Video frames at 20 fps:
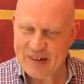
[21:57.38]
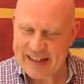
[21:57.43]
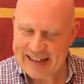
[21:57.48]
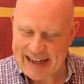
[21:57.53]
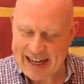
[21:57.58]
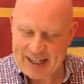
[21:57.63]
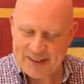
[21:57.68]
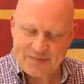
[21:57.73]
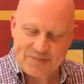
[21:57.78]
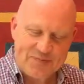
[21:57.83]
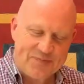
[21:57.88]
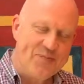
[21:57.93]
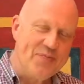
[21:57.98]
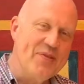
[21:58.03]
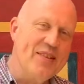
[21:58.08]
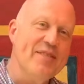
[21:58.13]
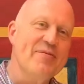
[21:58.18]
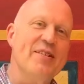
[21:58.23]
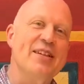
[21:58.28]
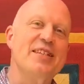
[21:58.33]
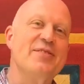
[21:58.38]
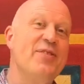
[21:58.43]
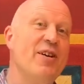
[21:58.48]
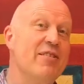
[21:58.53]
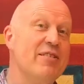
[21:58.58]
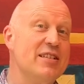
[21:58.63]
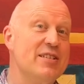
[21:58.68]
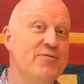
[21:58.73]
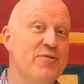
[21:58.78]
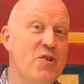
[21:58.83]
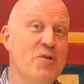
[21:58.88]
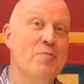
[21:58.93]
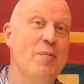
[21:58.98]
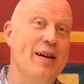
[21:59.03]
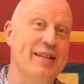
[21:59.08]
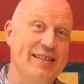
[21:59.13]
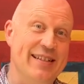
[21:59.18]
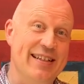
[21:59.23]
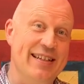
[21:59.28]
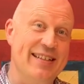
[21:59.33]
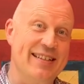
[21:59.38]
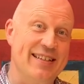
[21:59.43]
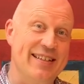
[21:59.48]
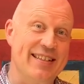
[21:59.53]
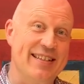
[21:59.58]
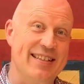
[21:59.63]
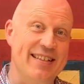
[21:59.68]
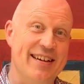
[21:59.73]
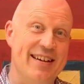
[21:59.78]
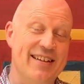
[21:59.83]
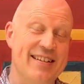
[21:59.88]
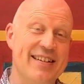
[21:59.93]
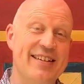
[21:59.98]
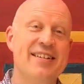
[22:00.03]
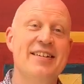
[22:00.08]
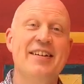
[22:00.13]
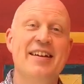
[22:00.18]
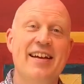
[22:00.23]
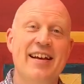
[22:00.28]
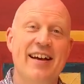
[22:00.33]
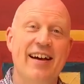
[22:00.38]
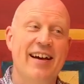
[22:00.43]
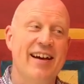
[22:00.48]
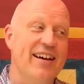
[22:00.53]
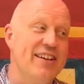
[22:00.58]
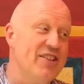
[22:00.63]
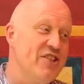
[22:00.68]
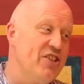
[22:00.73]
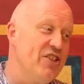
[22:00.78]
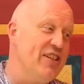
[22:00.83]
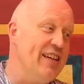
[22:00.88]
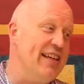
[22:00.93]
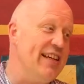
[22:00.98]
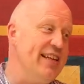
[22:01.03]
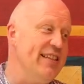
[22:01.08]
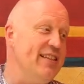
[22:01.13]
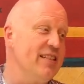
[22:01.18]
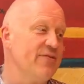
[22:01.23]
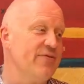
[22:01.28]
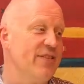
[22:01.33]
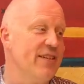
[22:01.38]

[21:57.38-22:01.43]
Now, as far as food matching is concerned, uh, cheese,